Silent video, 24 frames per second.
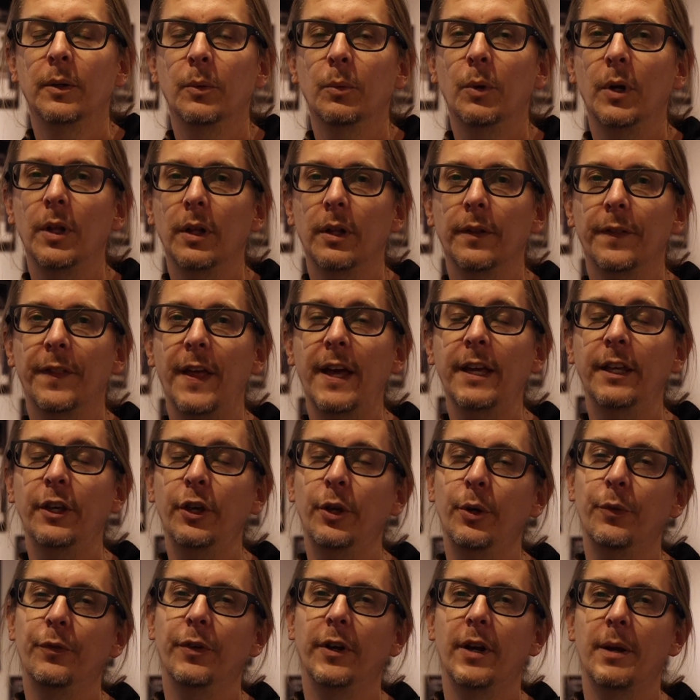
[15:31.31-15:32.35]
Well, thank
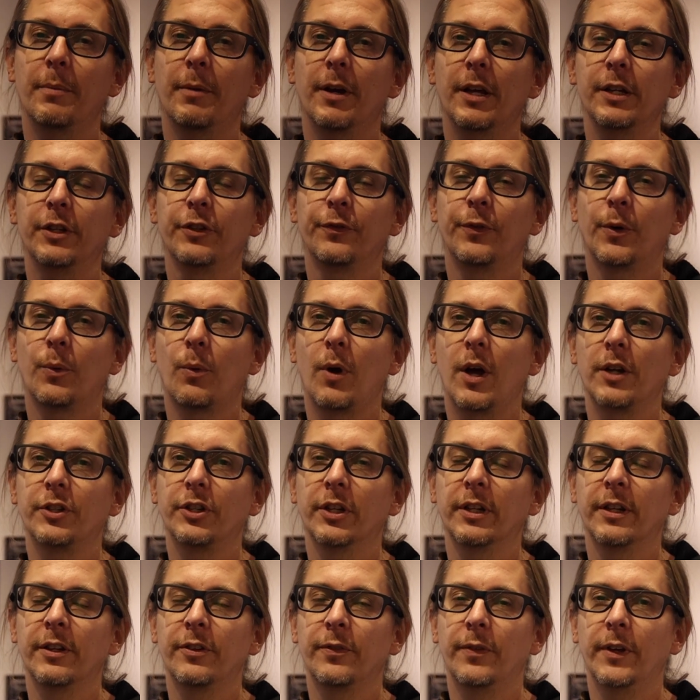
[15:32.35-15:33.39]
you very much for
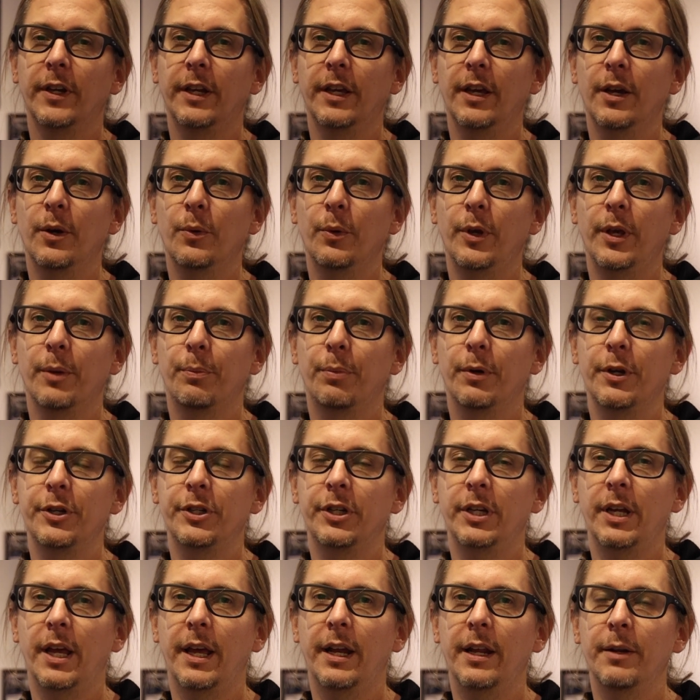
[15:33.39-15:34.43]
watching this video. We
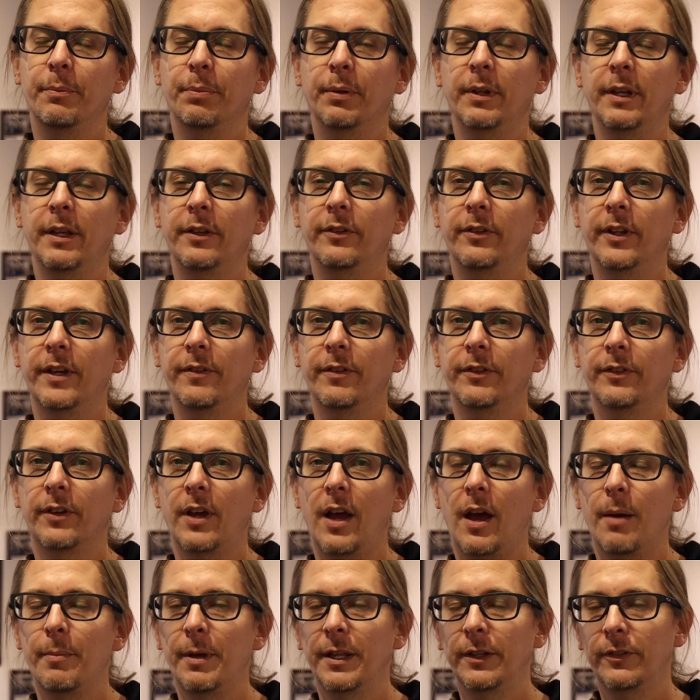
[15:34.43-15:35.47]
appreciate it. Please leave us
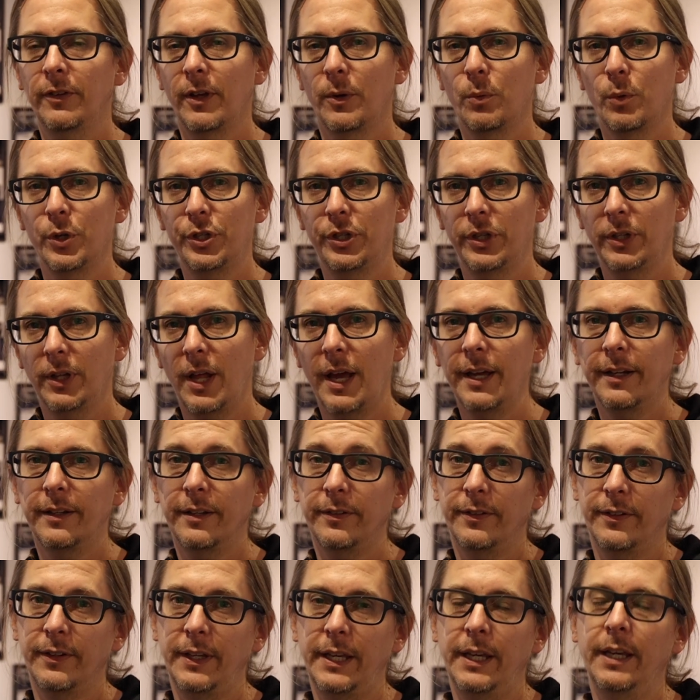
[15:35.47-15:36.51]
comments on what you like to
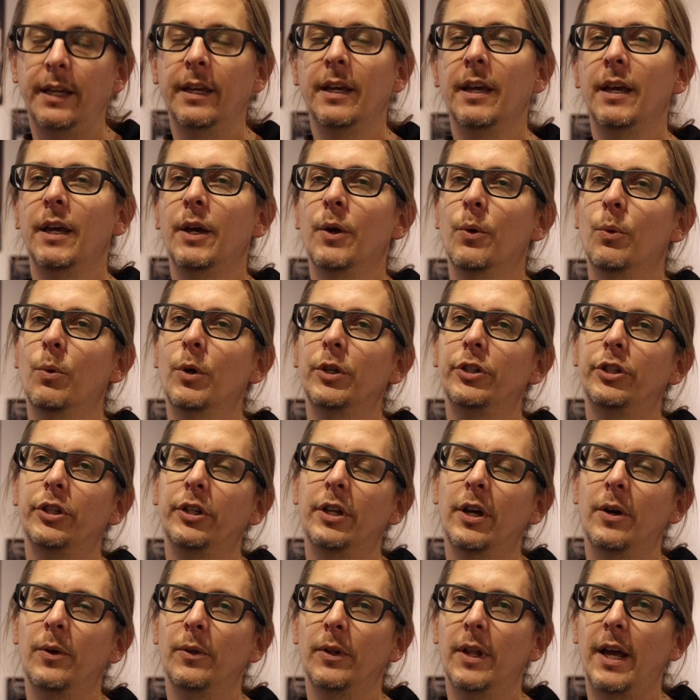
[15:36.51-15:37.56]
see, what you
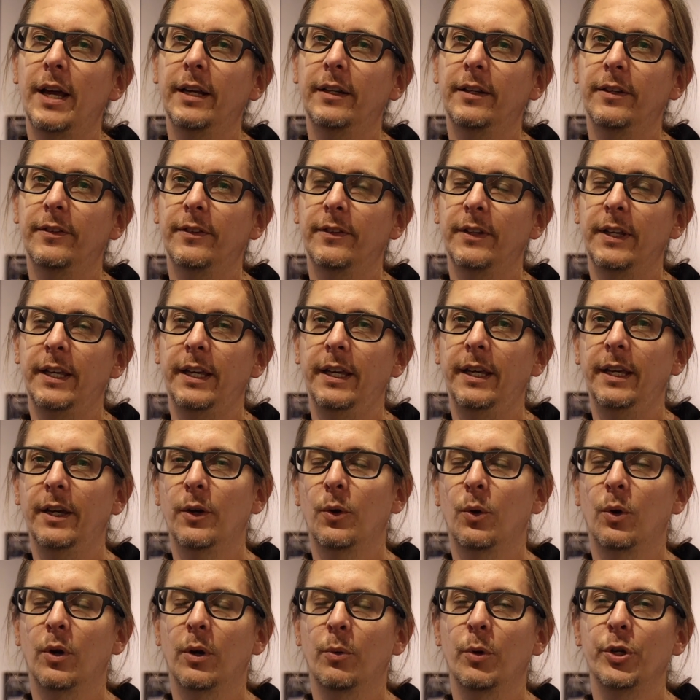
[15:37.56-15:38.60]
don't like to see,
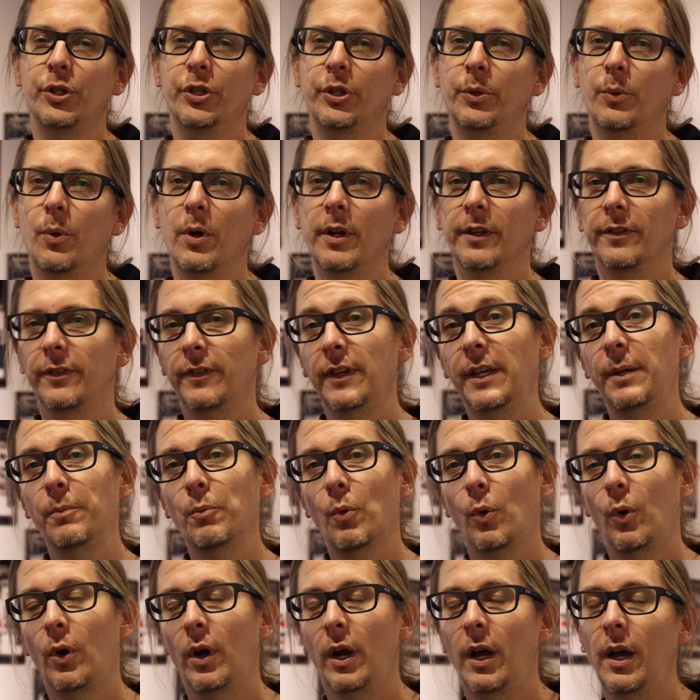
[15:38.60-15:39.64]
or what you want to see
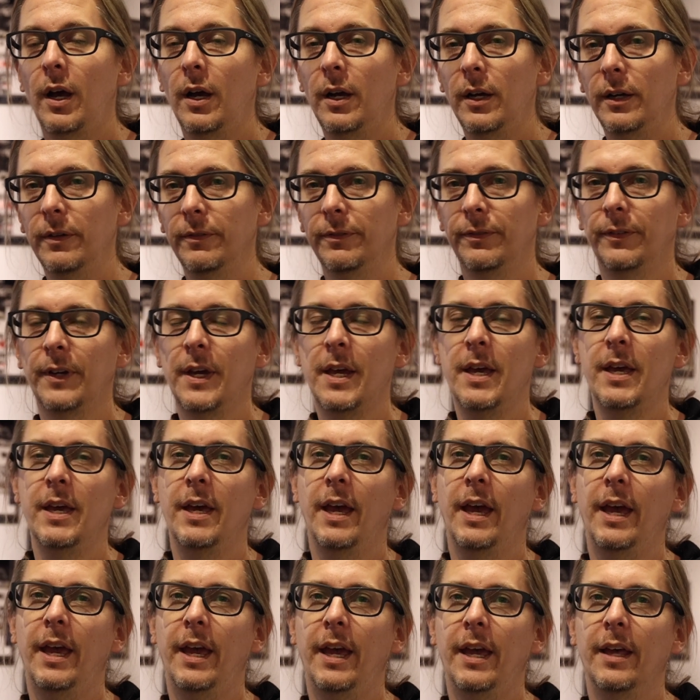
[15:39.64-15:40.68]
more of.
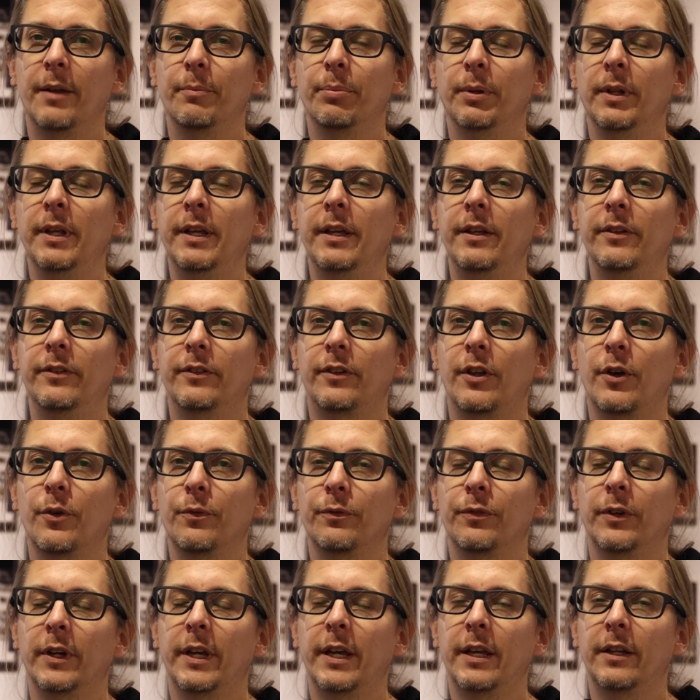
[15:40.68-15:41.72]
And please
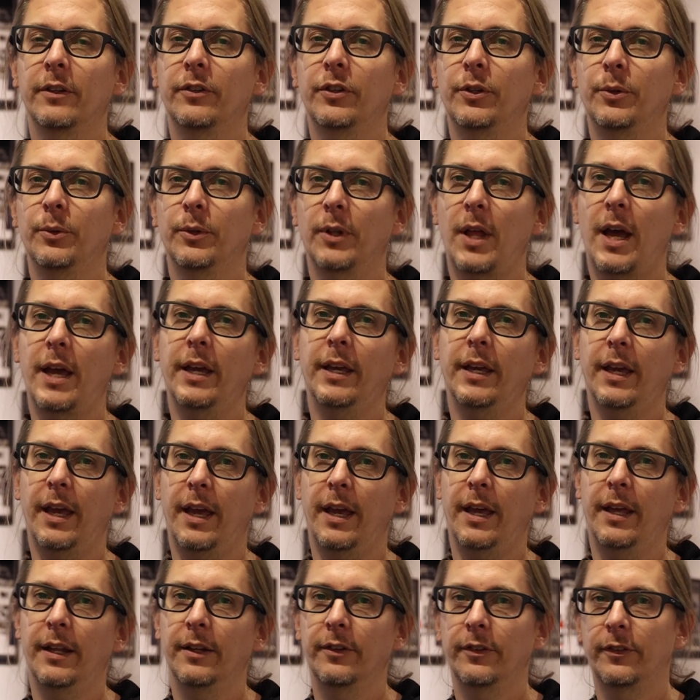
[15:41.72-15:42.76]
don't forget to like
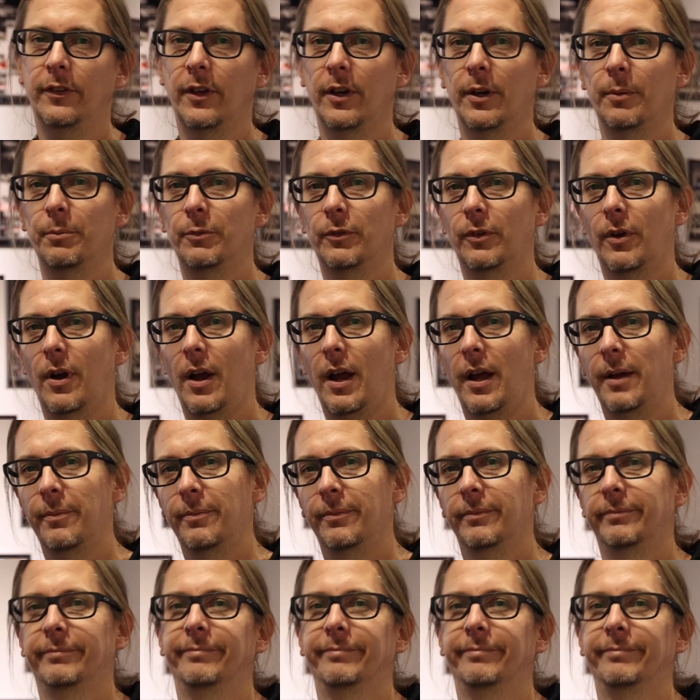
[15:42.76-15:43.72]
and subscribe.